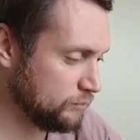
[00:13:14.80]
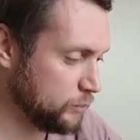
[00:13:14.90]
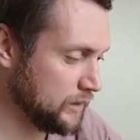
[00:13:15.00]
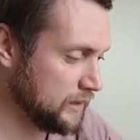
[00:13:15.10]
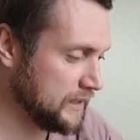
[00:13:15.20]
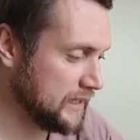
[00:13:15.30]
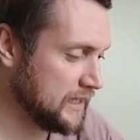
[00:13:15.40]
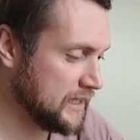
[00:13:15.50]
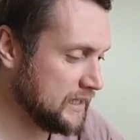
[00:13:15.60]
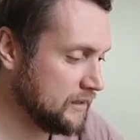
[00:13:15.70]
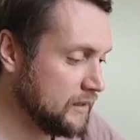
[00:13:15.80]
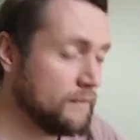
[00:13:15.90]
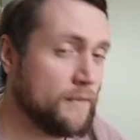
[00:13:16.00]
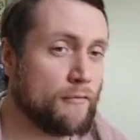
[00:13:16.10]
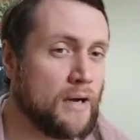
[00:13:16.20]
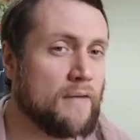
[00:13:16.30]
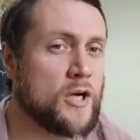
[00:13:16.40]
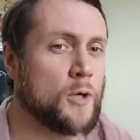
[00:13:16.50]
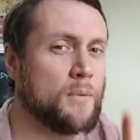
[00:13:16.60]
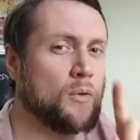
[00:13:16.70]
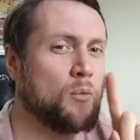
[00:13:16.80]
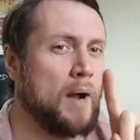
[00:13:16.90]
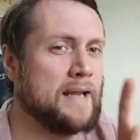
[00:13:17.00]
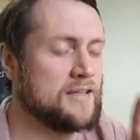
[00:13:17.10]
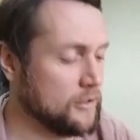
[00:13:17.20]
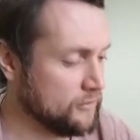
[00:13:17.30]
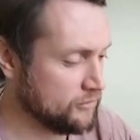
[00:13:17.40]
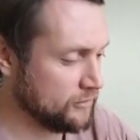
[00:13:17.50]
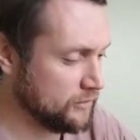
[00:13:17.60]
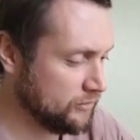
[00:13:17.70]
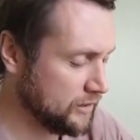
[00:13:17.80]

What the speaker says: will get a 9. There are a couple of white dots on it.